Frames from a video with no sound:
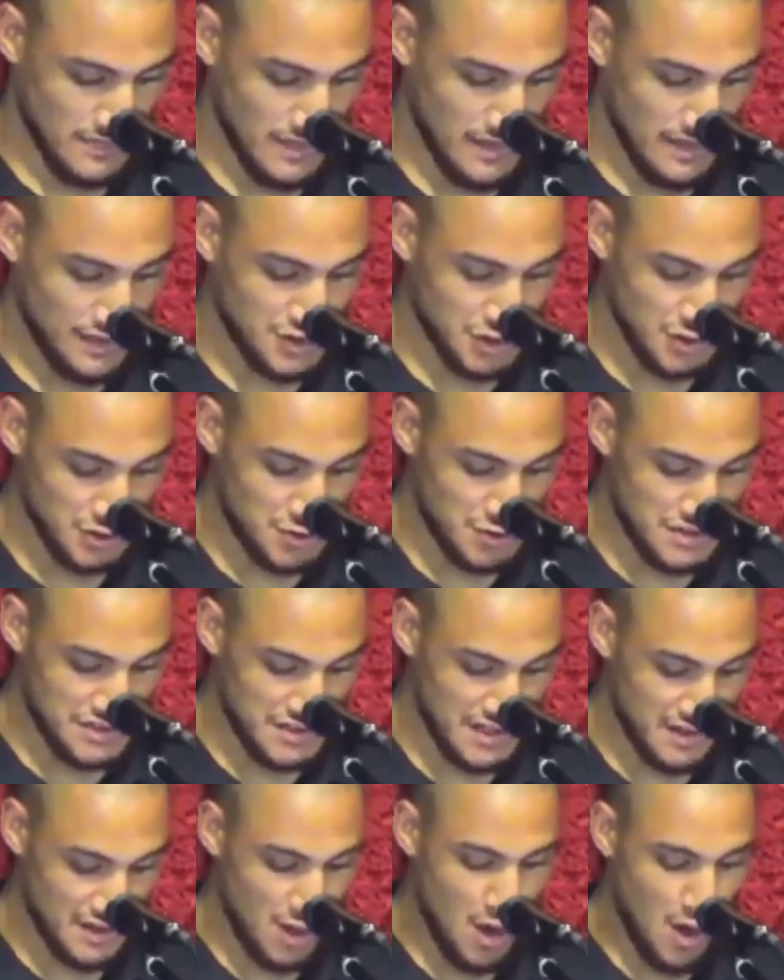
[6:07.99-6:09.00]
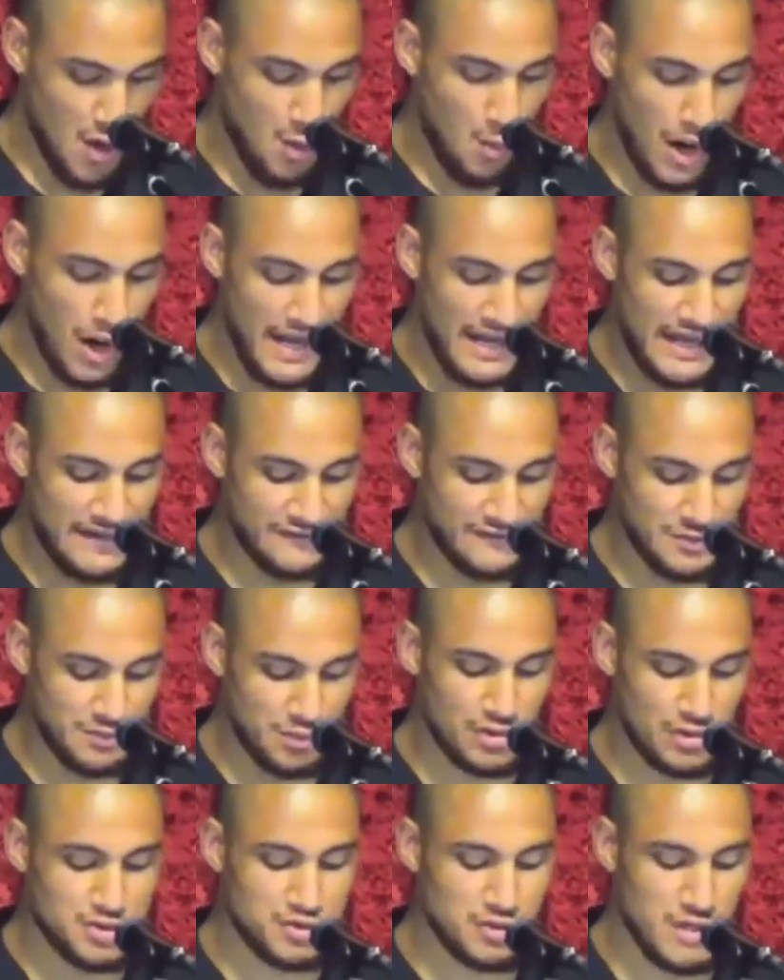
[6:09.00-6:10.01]
Joshua said, why have you
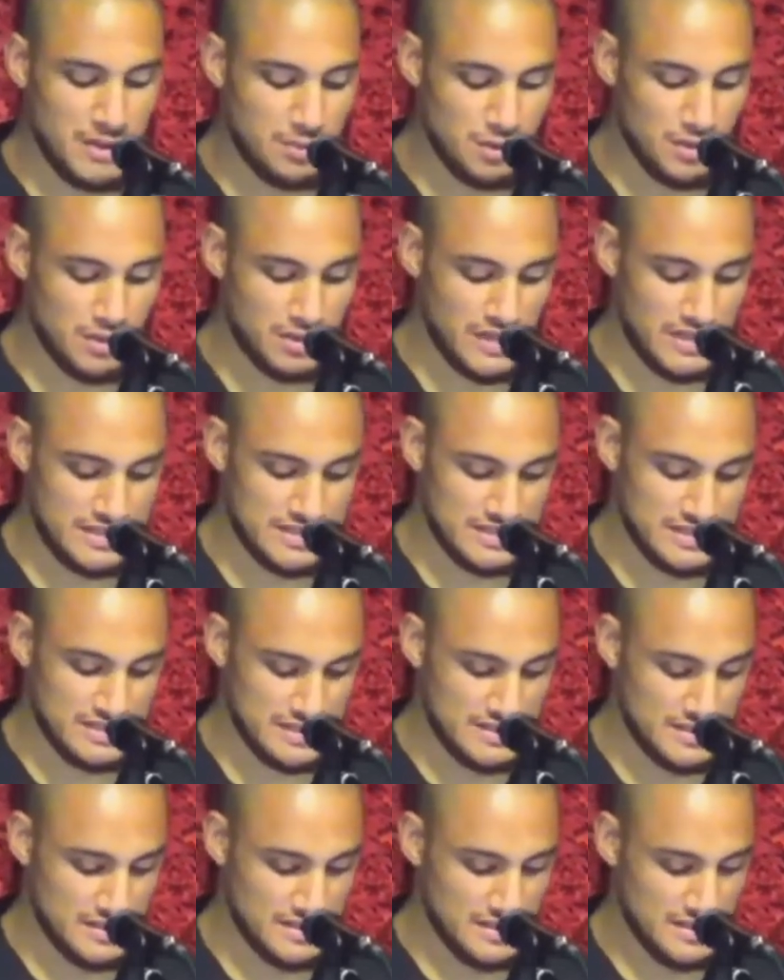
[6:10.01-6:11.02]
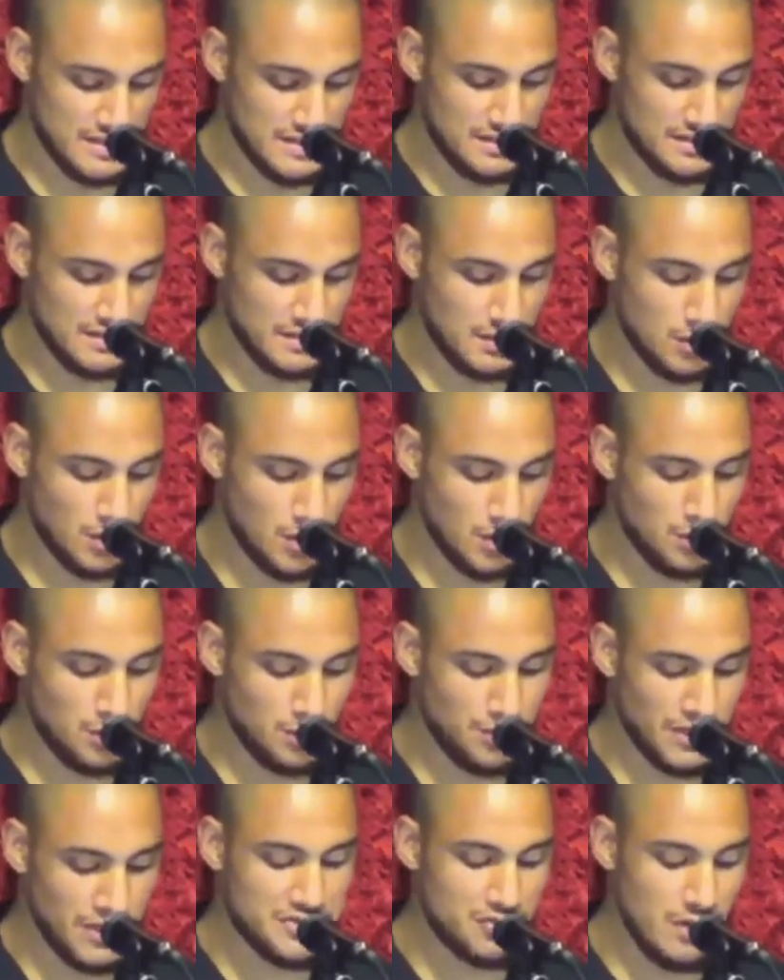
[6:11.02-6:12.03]
brought trouble on us? The Lord will
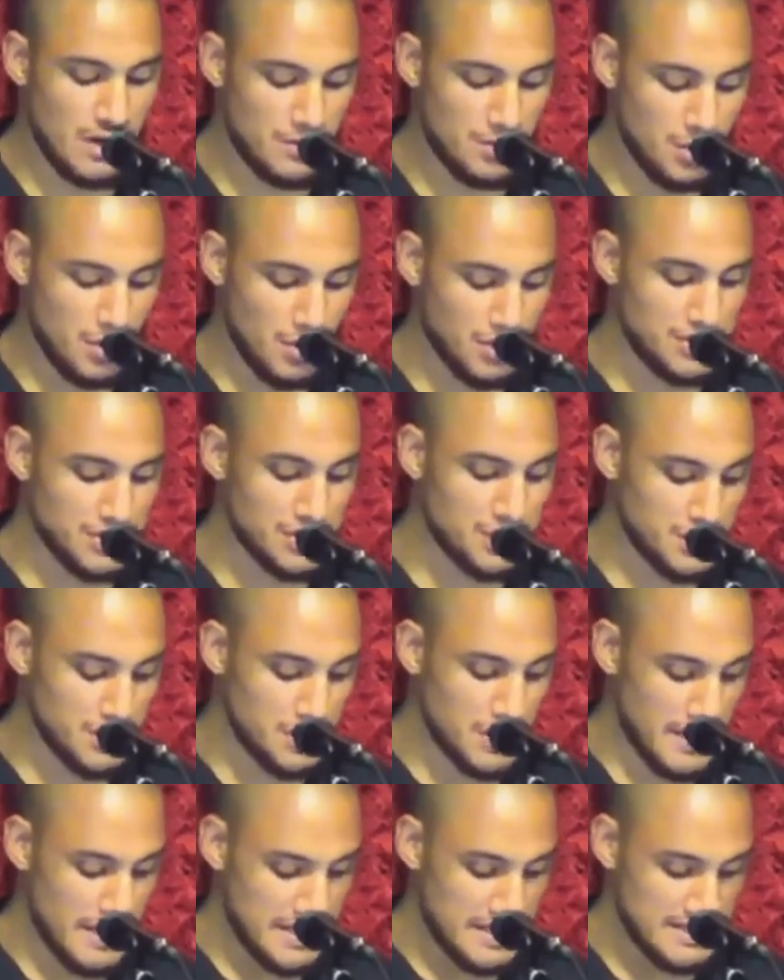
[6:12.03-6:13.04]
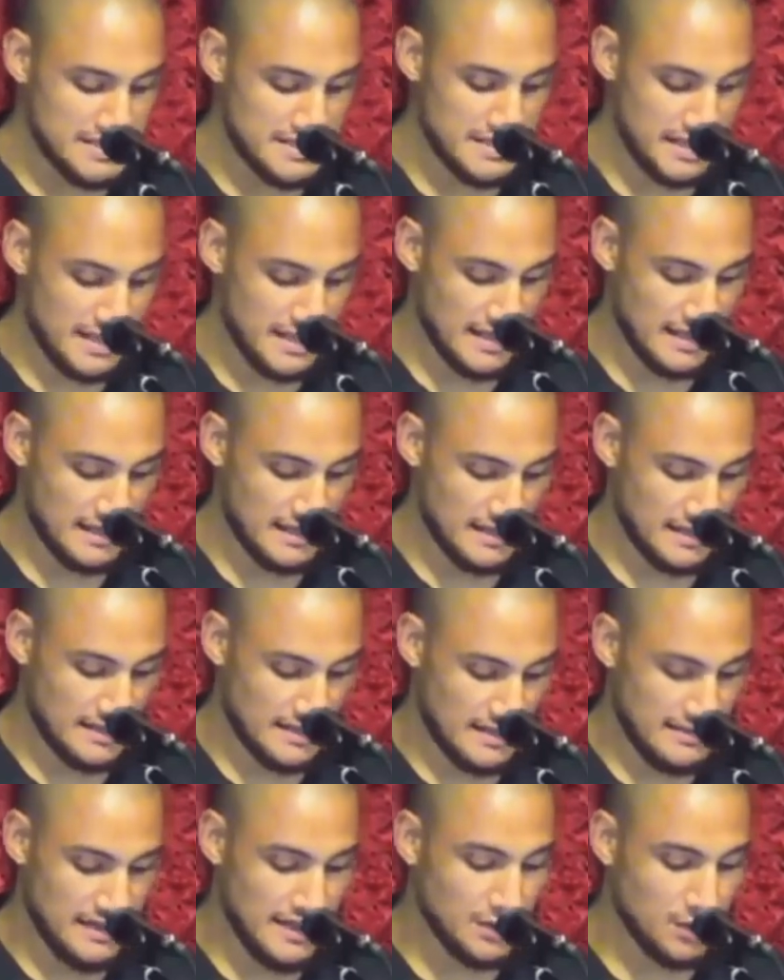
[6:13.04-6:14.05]
bring trouble on you today.
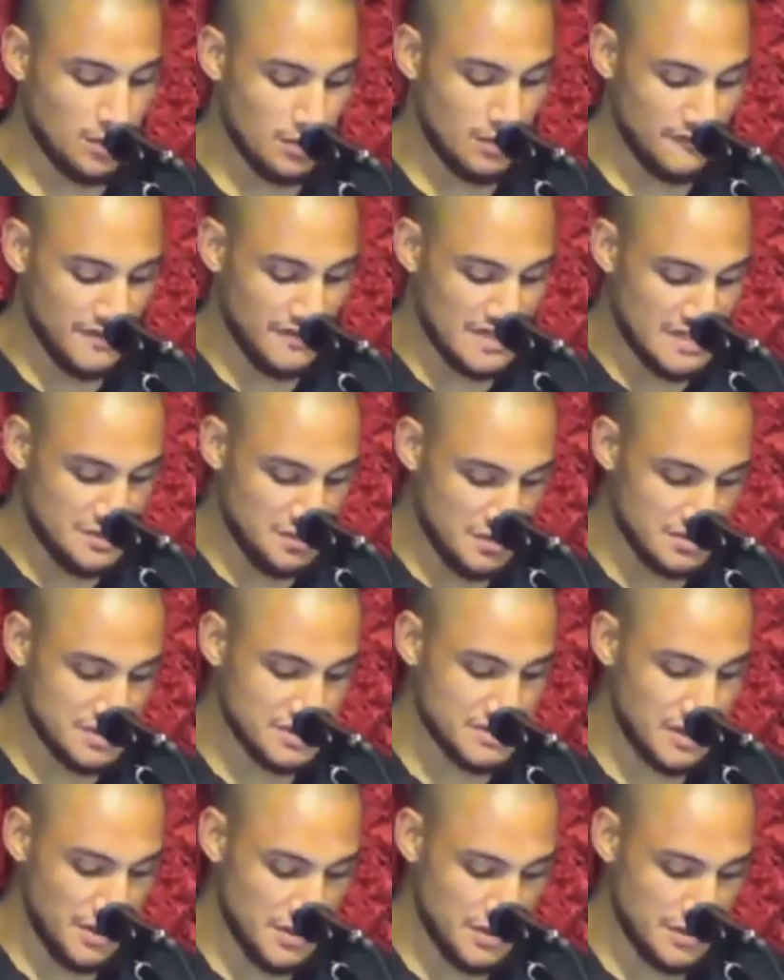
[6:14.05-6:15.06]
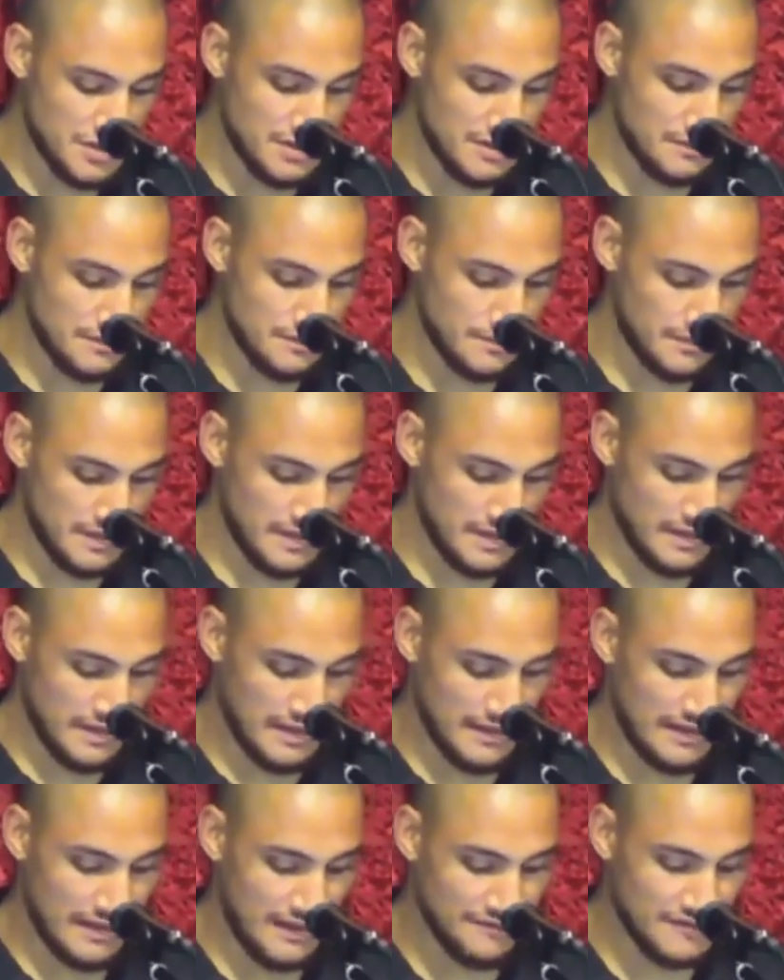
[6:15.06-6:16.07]
Then all of Israel stoned him, and
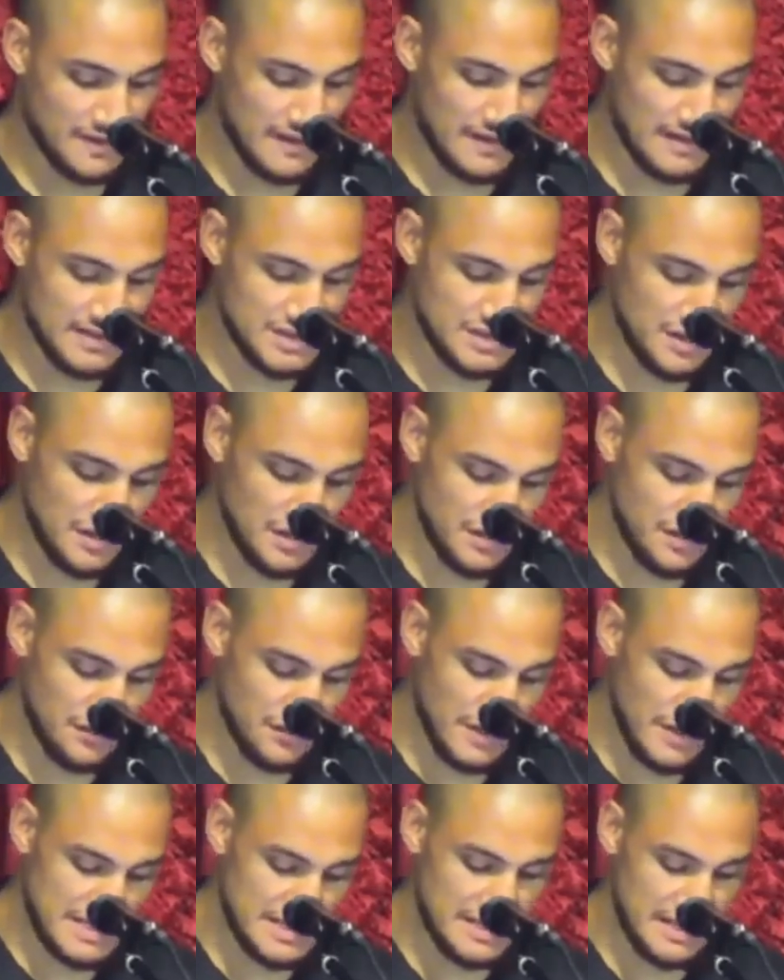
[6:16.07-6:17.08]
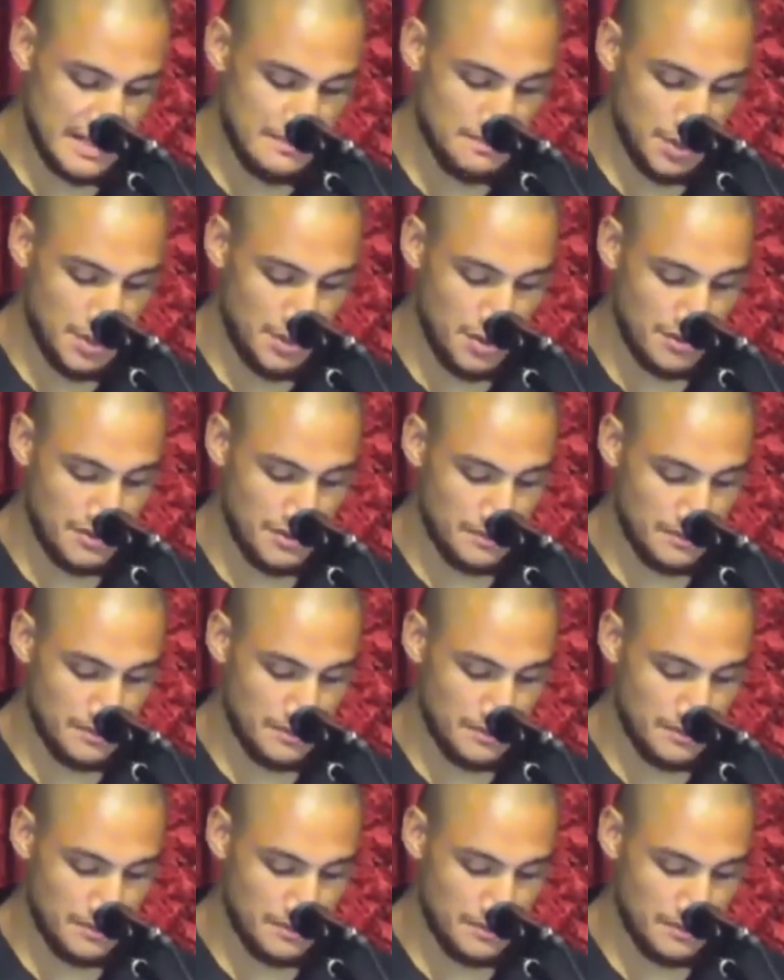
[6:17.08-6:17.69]
after they had stoned the rest, they burned them.